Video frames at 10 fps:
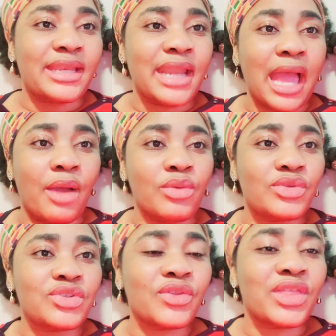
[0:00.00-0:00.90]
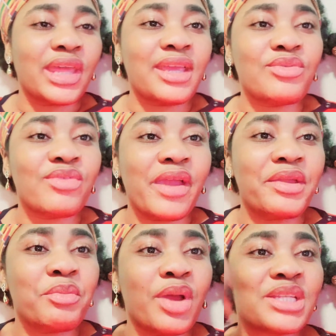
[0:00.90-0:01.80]
now so thank you
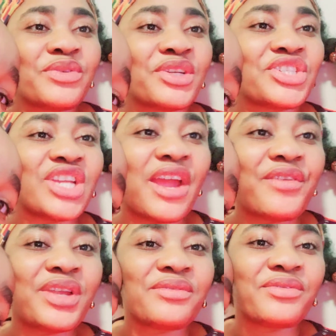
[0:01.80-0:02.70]
very much for sharing